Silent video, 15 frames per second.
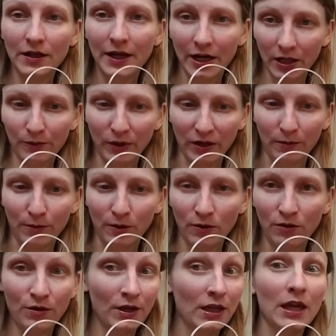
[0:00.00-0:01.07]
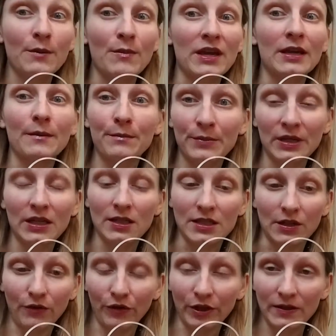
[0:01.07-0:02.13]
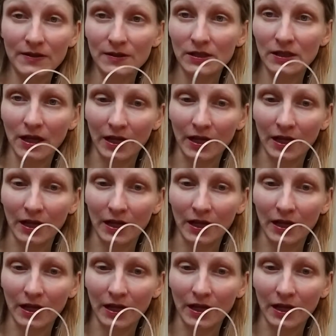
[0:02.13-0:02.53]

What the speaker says: air bubble, it can make a big difference.